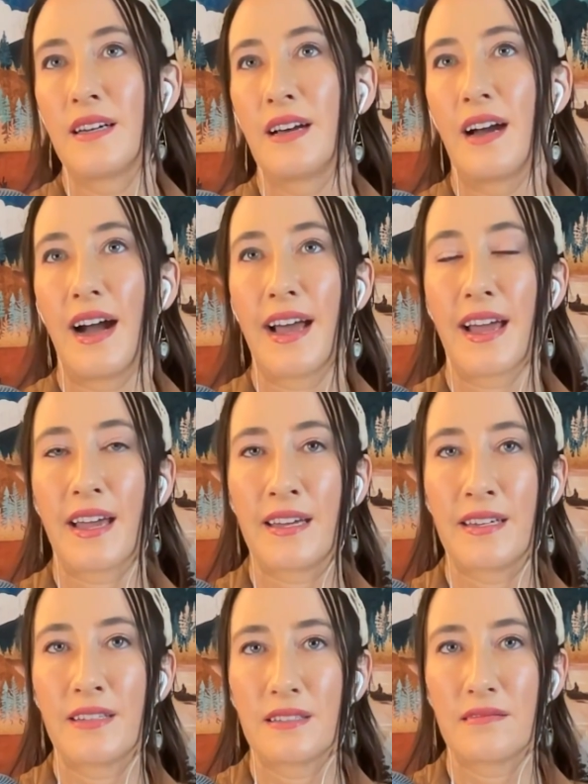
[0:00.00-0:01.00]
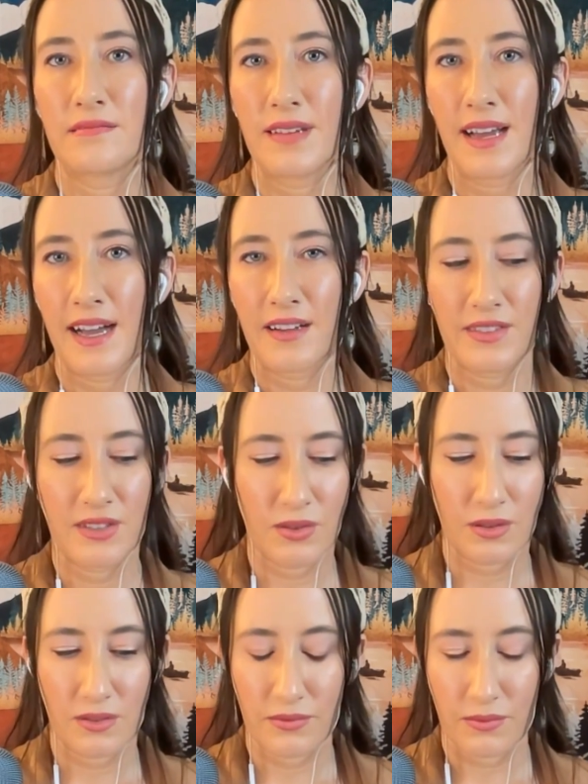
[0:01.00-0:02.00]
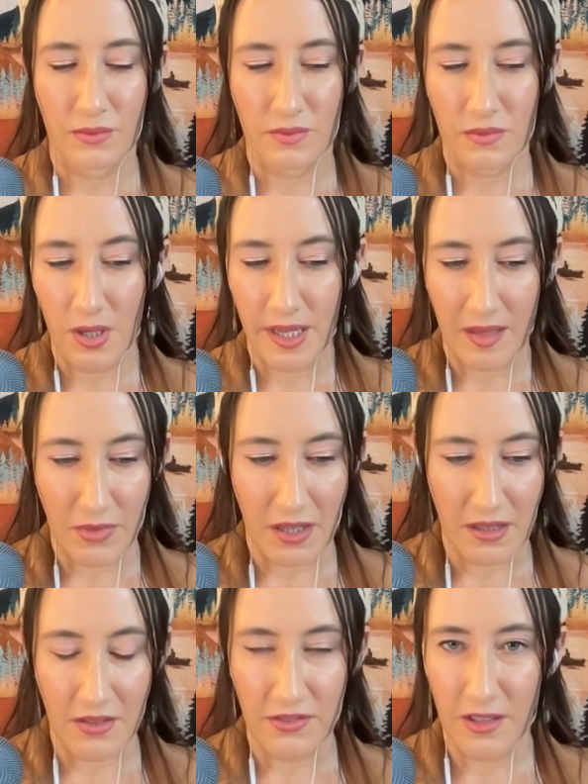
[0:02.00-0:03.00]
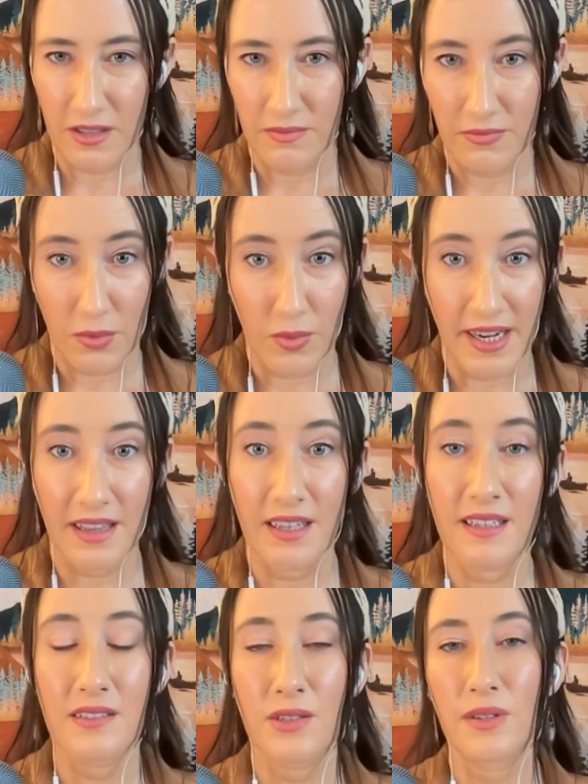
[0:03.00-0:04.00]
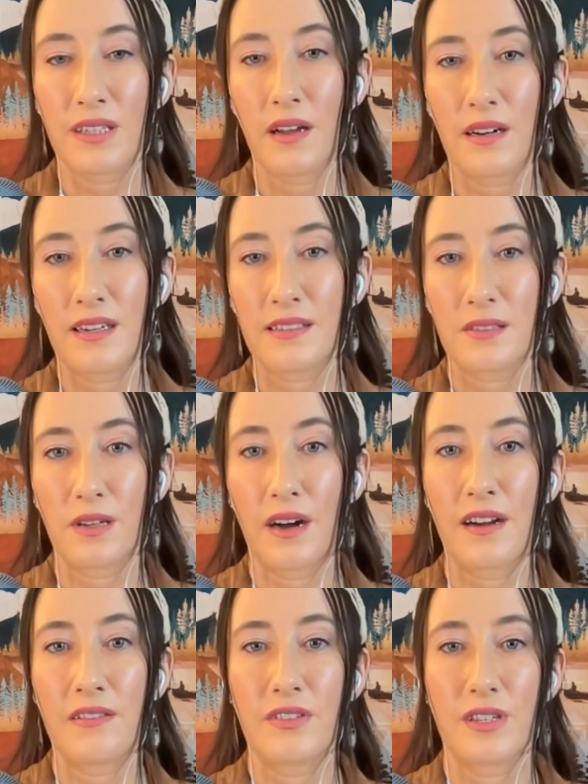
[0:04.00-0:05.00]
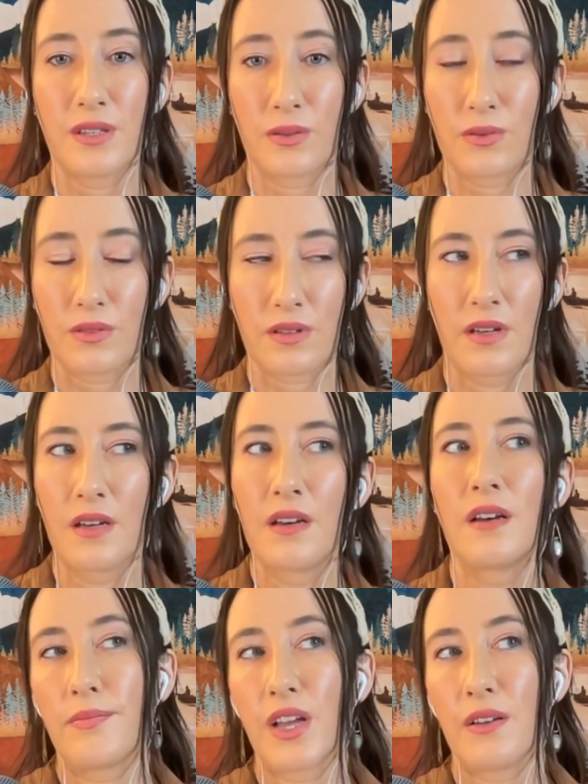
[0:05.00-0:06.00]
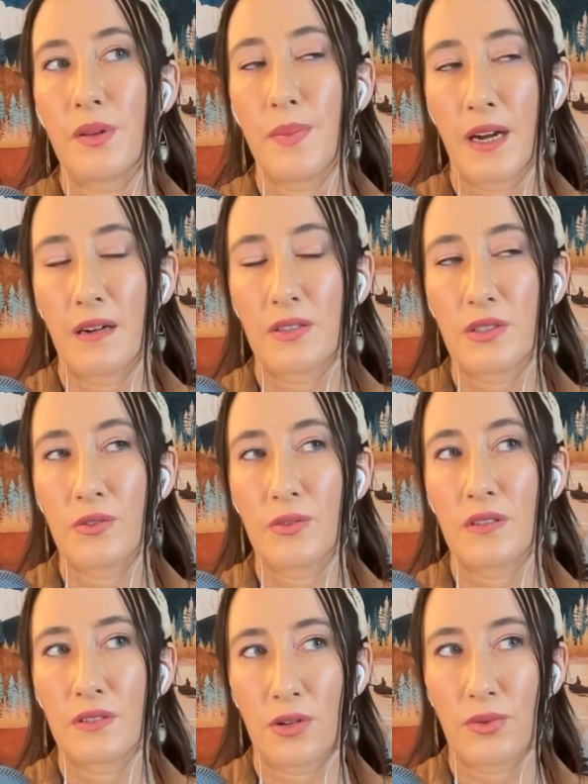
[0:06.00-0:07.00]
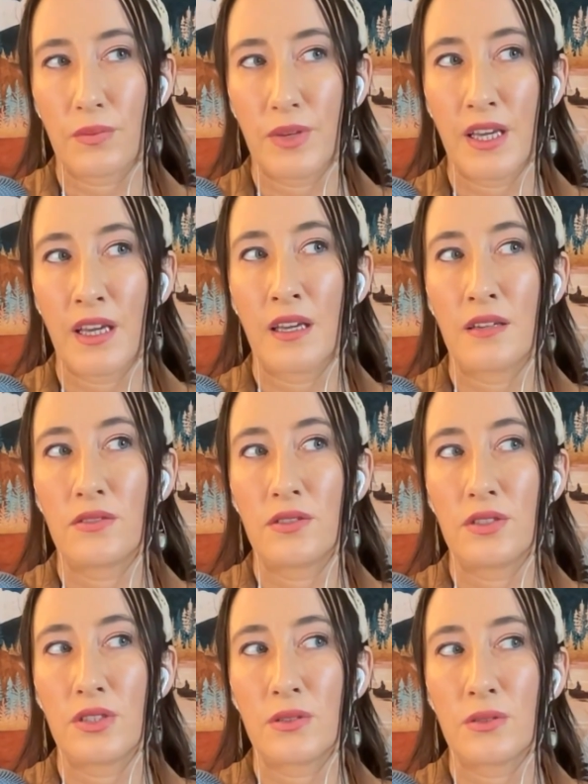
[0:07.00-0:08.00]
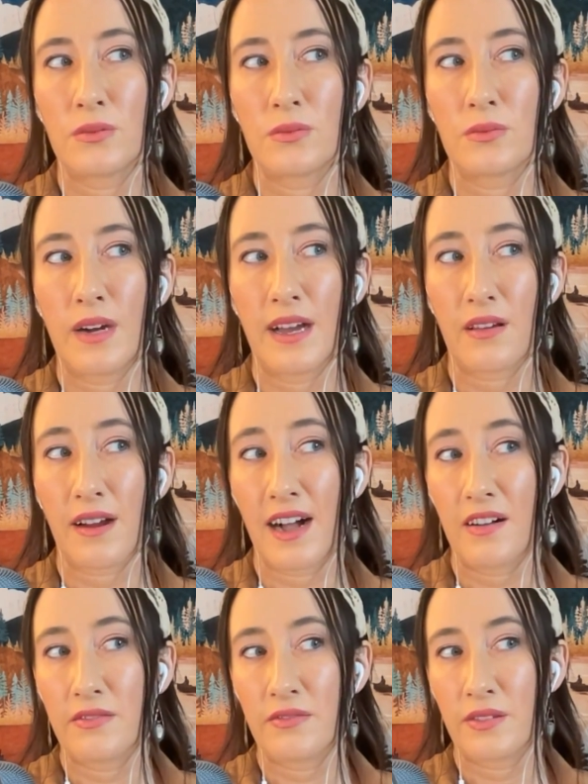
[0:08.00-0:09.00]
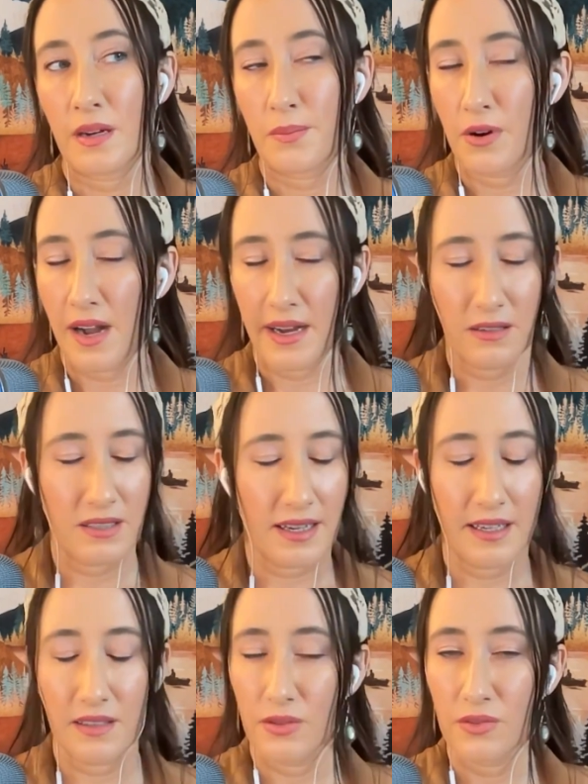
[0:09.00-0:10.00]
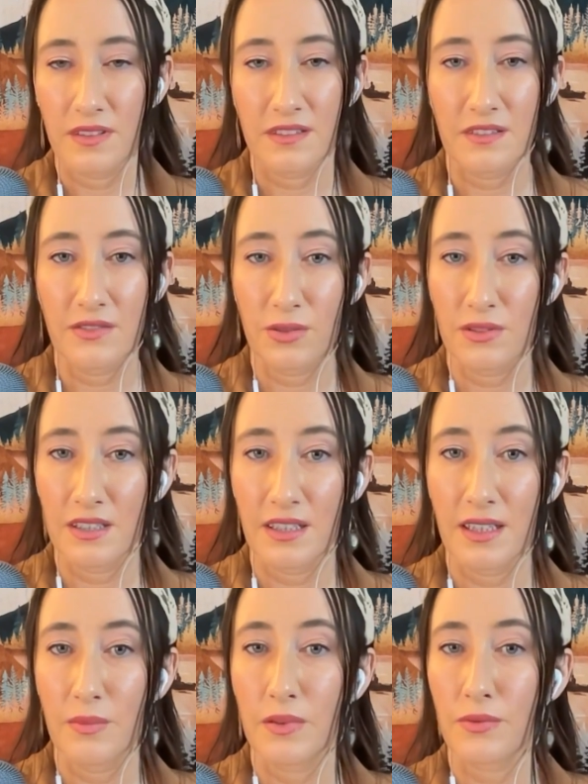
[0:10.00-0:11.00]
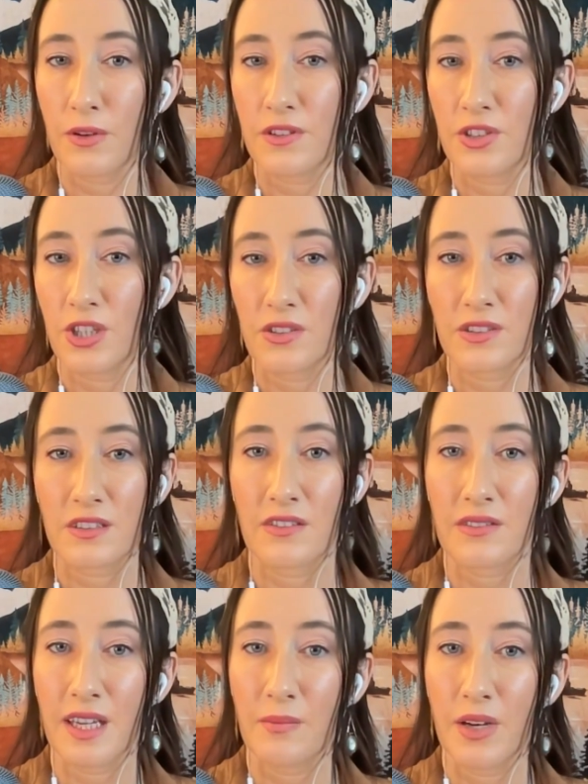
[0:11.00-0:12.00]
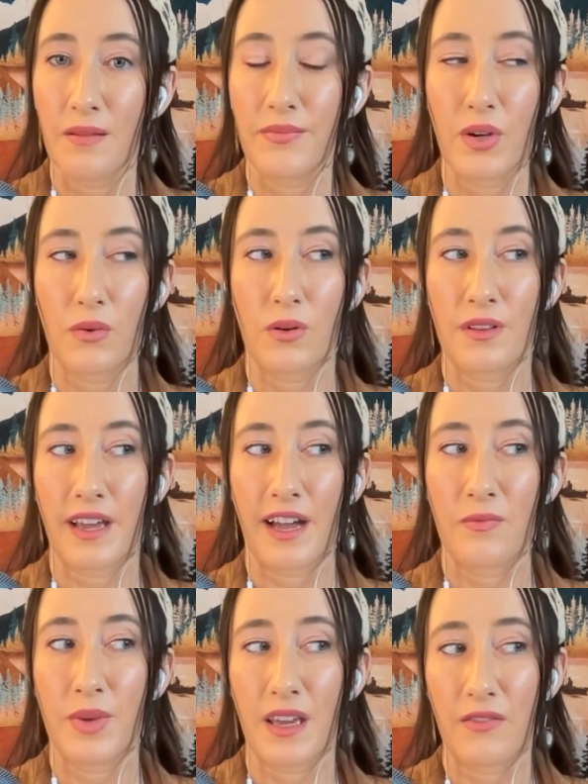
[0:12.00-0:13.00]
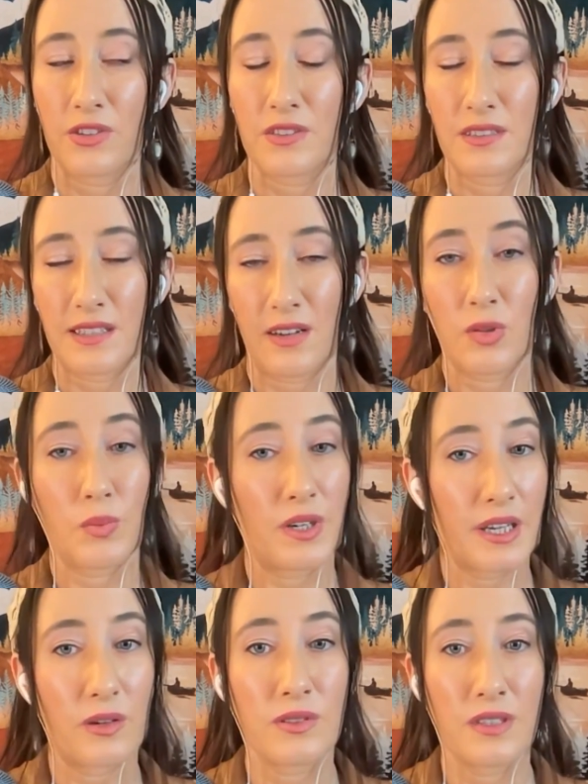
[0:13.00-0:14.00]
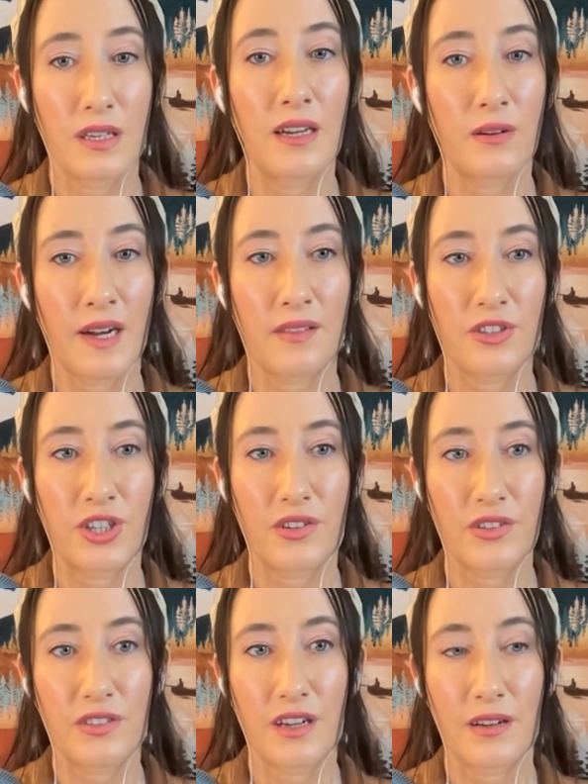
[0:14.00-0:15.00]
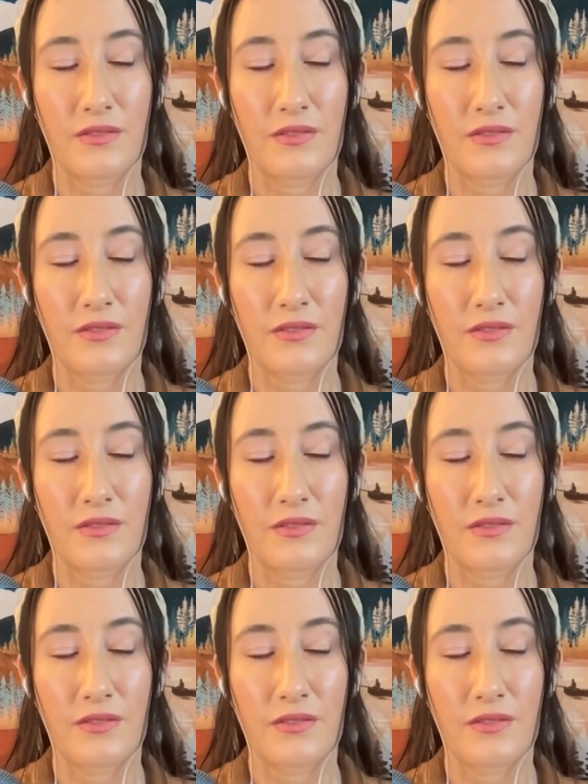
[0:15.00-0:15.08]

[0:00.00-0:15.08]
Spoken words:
I have this sort of working model for what I think is going on, because a lot of the youth of the parents who consult with me do either have a prior diagnosis of OCD before the gender stuff came up, or they have behaviors that sound pretty OCD around the gender stuff.